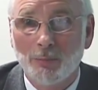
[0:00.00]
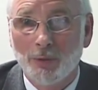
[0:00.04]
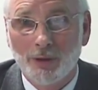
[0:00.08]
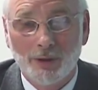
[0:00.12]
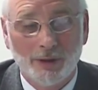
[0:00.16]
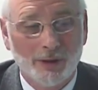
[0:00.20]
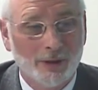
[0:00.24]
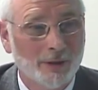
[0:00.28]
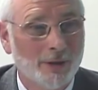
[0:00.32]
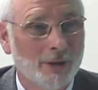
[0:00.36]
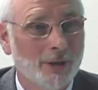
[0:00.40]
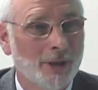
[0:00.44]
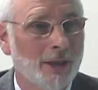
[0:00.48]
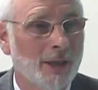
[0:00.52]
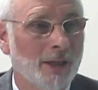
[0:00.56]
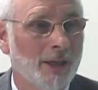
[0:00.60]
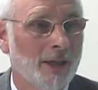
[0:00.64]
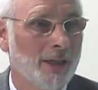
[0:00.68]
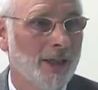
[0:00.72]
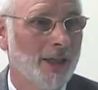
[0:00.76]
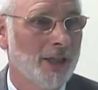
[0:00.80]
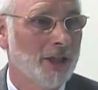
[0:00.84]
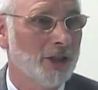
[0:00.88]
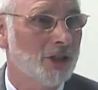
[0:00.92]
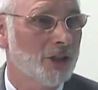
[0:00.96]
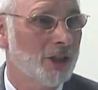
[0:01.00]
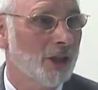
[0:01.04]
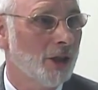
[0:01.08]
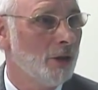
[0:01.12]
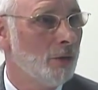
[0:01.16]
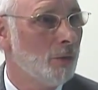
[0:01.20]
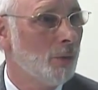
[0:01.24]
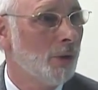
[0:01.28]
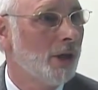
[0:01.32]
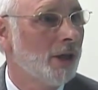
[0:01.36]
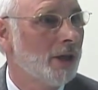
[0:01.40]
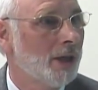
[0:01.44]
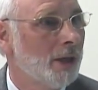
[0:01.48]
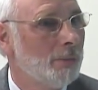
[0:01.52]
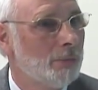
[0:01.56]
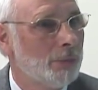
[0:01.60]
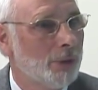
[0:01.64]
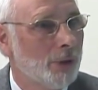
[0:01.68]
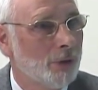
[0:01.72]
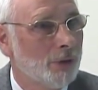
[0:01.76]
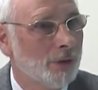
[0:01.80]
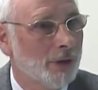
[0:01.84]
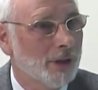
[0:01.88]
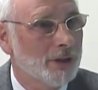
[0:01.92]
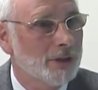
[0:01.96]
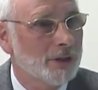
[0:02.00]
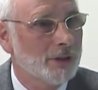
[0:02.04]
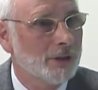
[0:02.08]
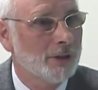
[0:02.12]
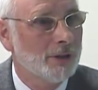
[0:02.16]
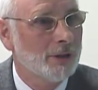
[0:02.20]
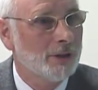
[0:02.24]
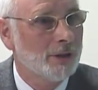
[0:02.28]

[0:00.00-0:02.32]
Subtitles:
but it's still work in progress.